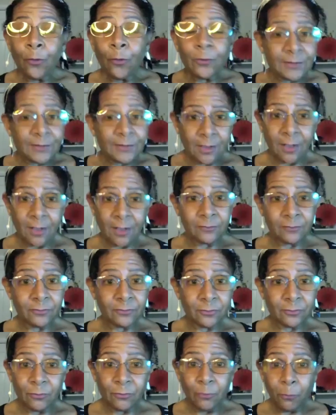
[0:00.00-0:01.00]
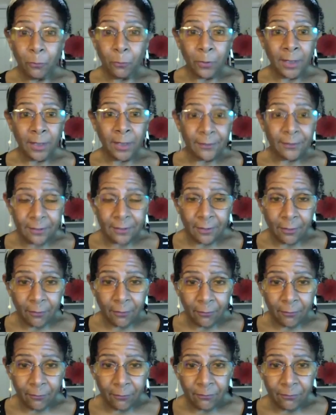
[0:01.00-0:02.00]
to talk to, where to
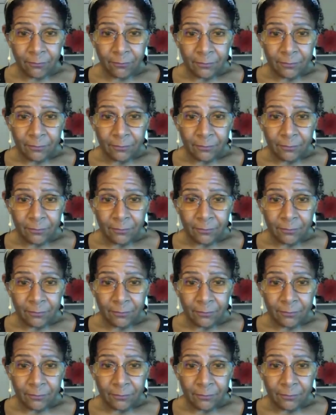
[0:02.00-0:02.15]
go.